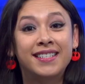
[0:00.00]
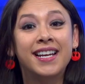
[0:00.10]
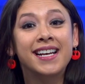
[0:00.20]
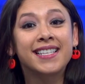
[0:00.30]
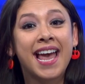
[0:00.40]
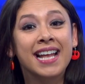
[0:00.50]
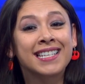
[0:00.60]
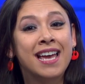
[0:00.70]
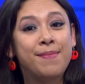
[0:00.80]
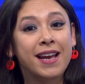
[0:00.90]
Does
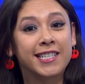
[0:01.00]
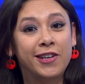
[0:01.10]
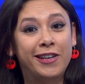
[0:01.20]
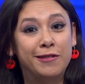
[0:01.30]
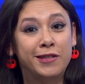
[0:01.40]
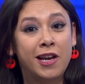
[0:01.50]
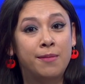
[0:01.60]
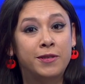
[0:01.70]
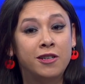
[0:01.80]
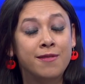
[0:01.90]
antibacterial
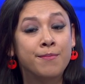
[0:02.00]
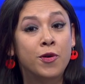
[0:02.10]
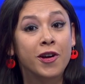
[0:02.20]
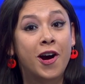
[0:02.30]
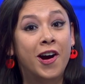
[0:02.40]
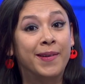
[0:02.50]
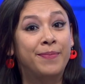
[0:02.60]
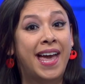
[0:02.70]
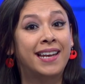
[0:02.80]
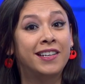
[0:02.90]
soap do more harm
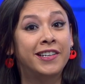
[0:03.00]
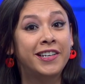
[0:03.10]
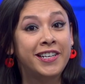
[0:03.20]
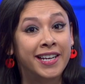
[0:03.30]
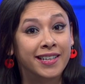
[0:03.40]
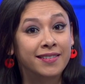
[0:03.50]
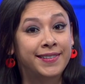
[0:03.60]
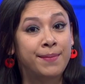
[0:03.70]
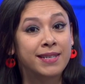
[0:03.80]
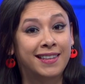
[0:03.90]
than good?
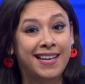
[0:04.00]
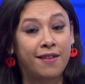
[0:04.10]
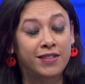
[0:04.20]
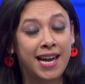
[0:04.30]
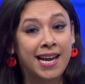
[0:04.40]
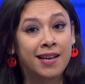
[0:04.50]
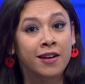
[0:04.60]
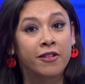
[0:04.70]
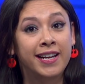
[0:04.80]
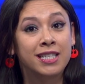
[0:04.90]
Seems like the FDA
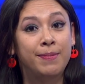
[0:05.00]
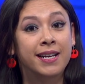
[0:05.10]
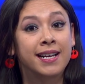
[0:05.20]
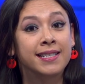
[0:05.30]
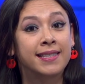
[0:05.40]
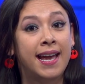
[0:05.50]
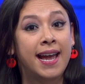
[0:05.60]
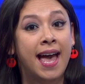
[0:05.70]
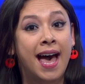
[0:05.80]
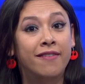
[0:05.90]
agrees because they
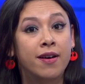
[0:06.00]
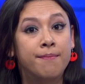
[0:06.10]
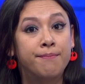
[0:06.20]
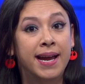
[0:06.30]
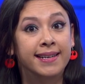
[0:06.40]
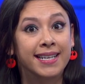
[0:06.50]
have banned